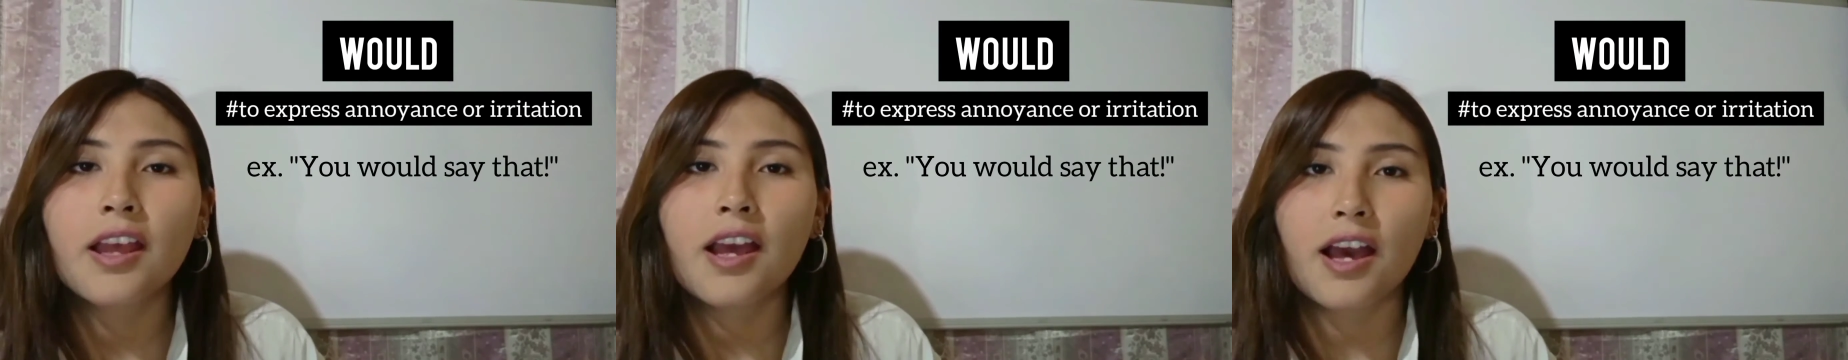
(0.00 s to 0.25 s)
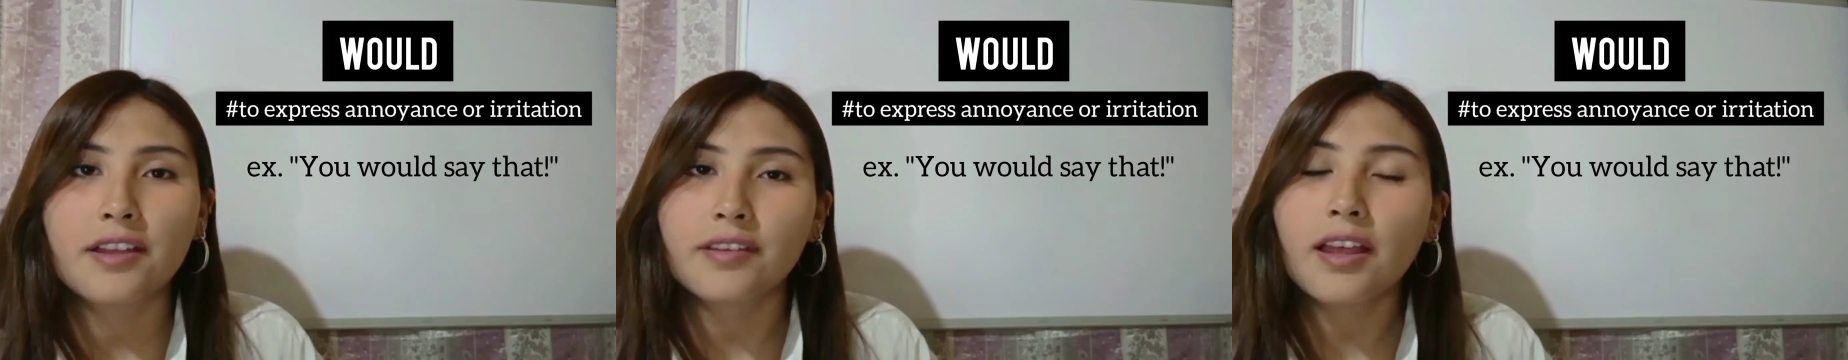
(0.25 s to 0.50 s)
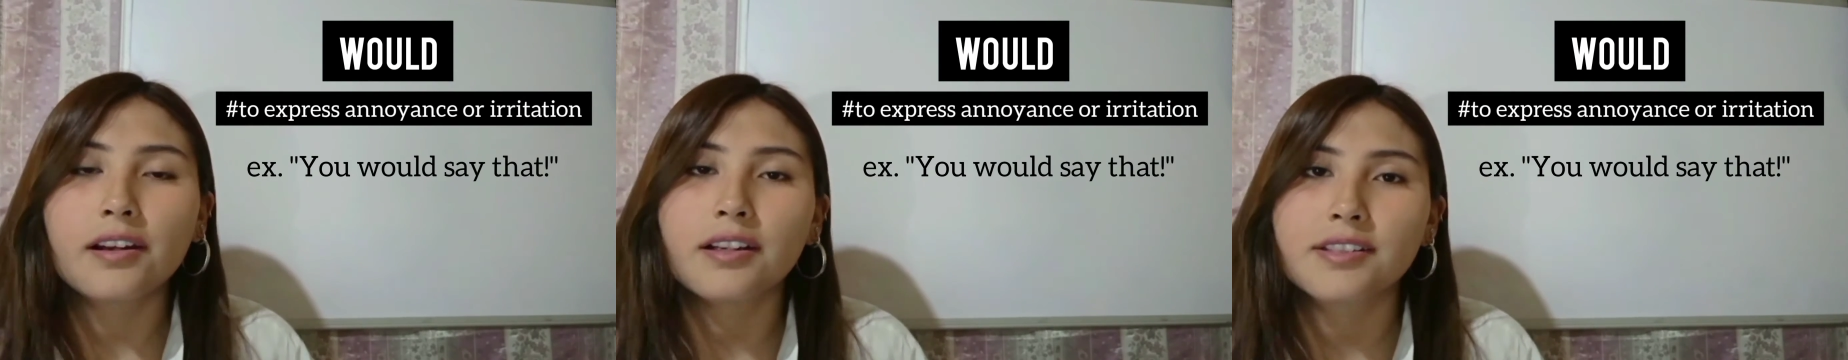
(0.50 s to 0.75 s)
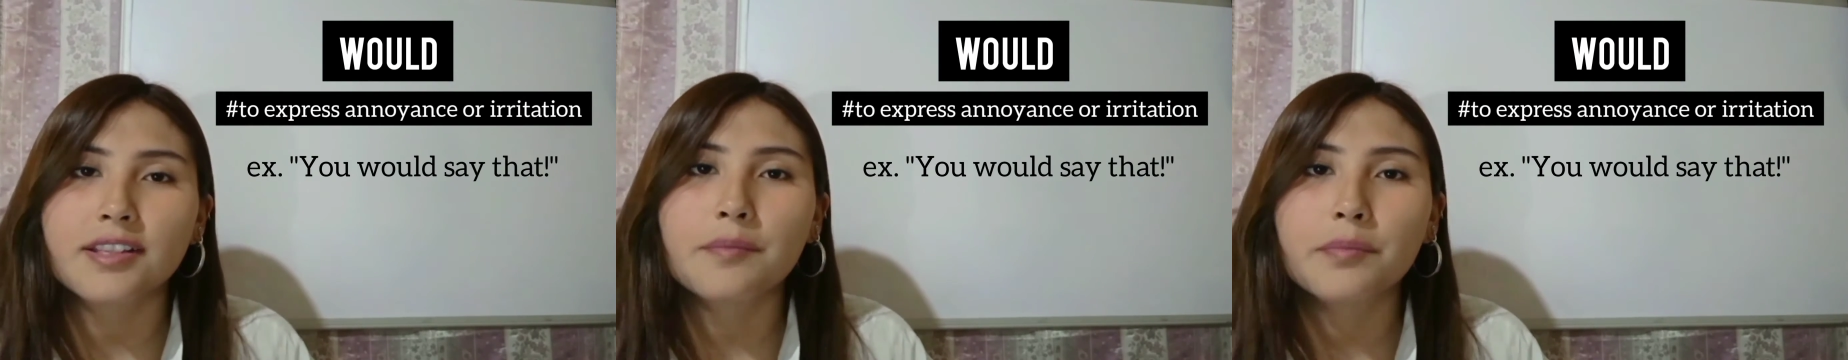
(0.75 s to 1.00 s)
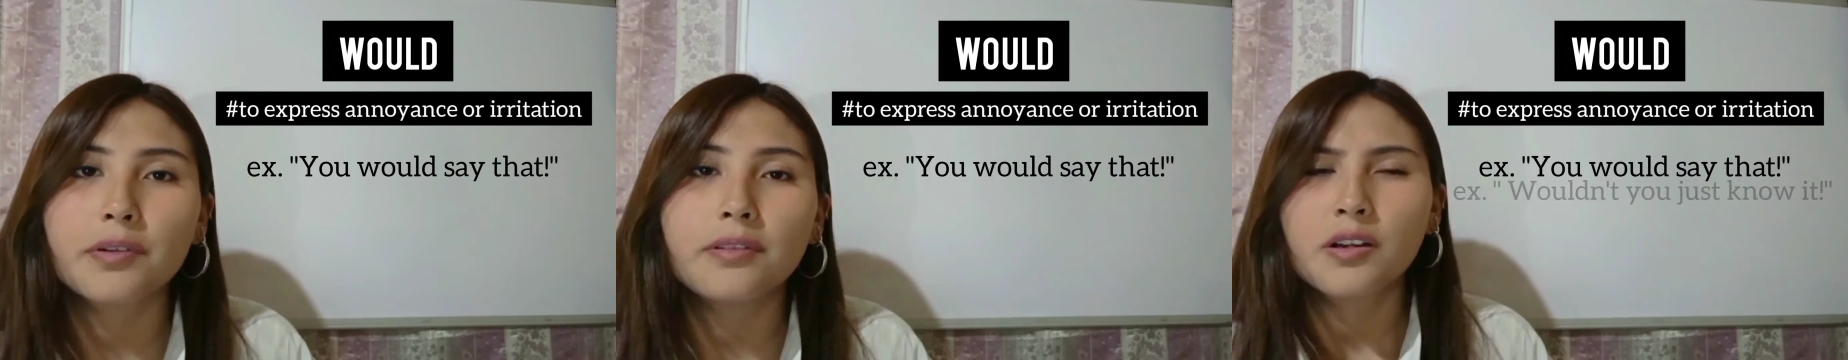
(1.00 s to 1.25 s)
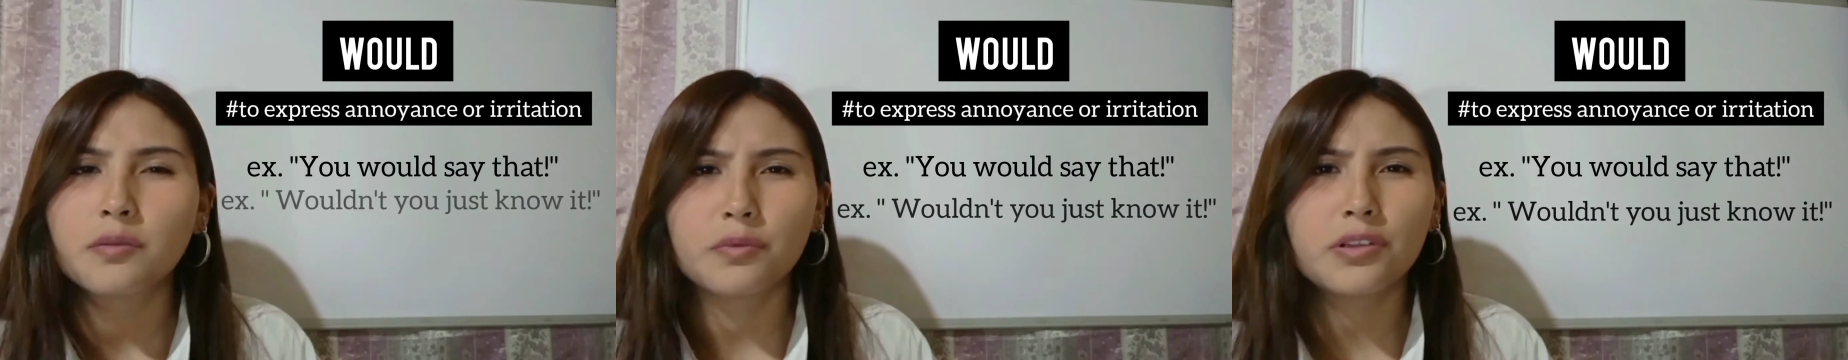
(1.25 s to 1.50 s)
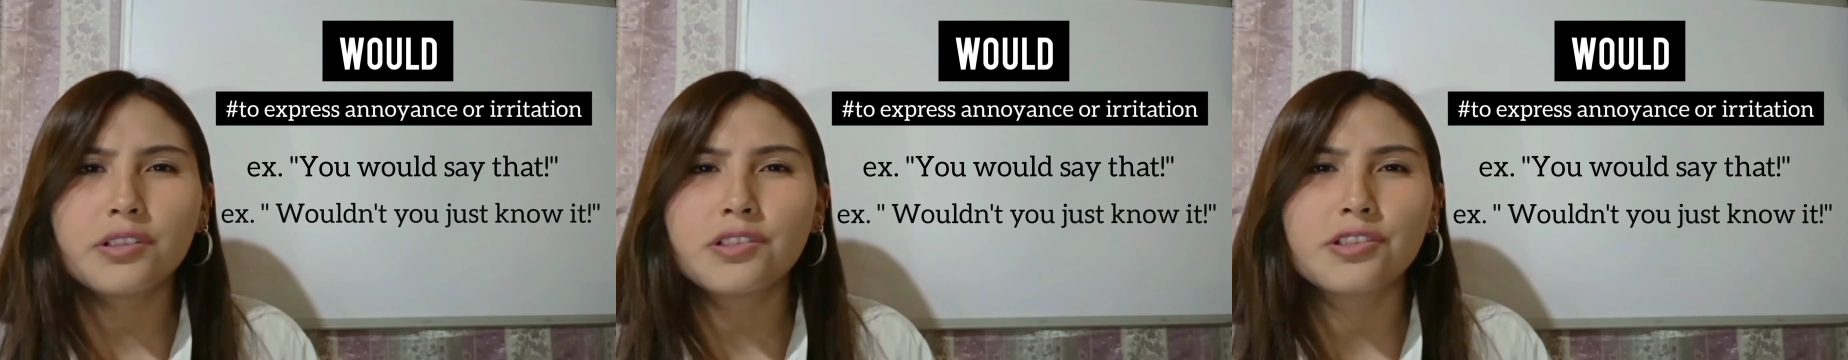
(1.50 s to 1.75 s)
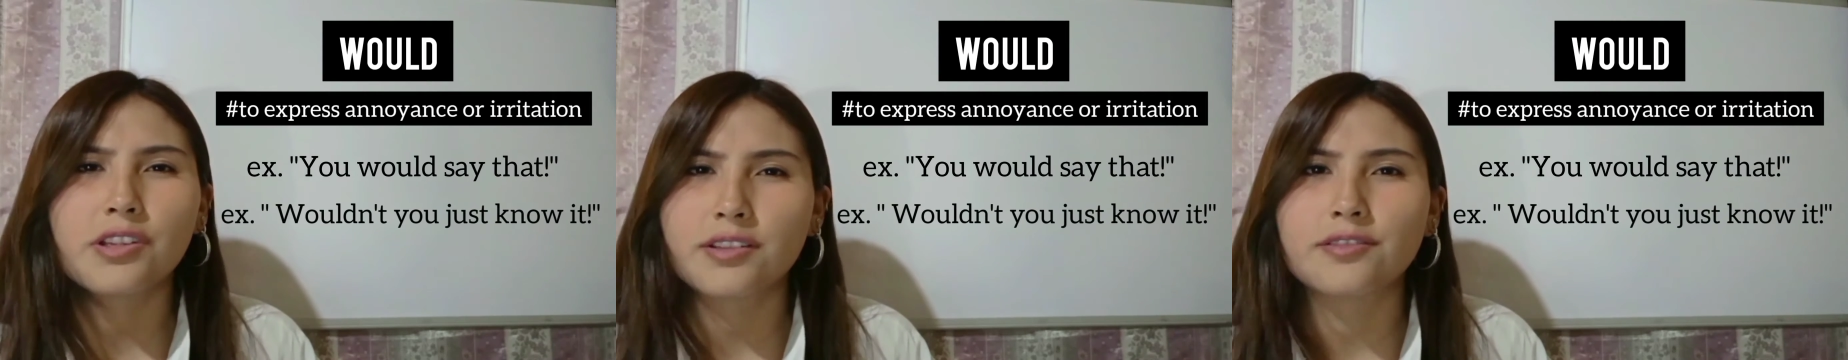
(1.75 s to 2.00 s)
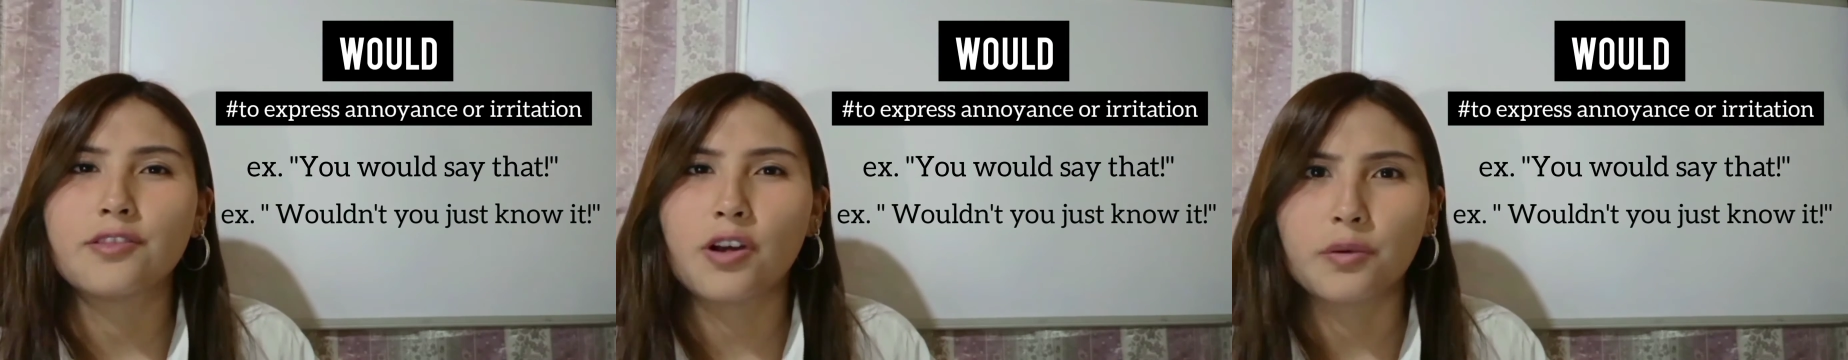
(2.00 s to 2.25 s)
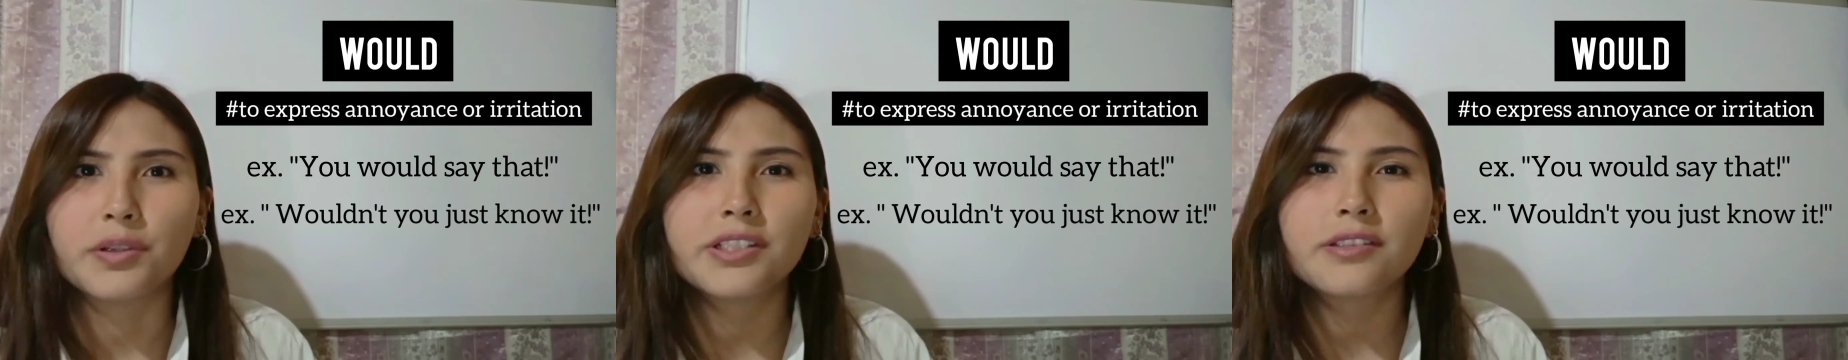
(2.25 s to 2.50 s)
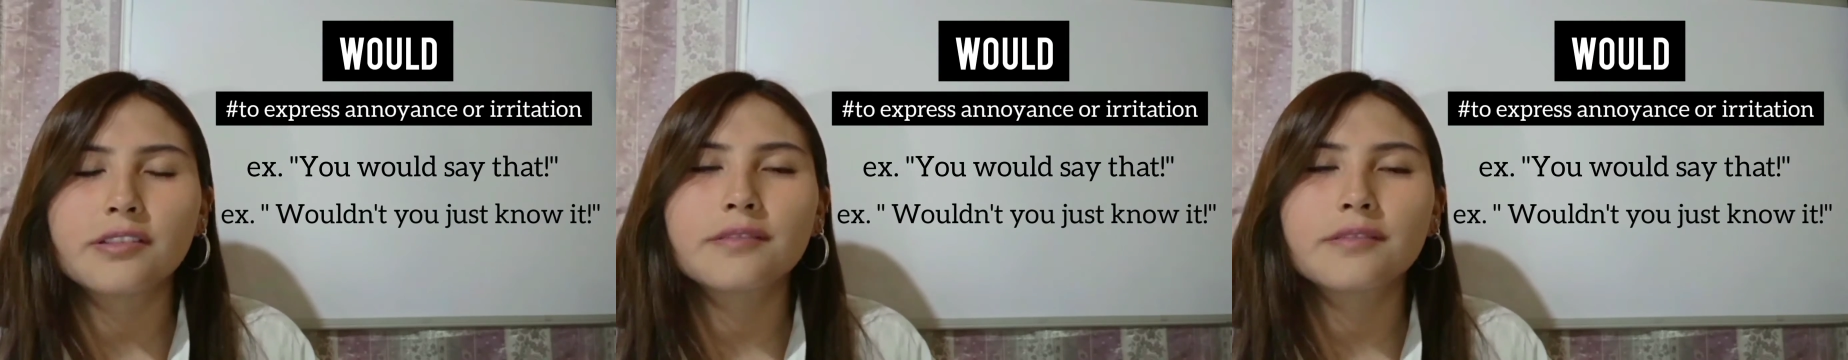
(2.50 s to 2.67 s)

Another example: wouldn't you just know it?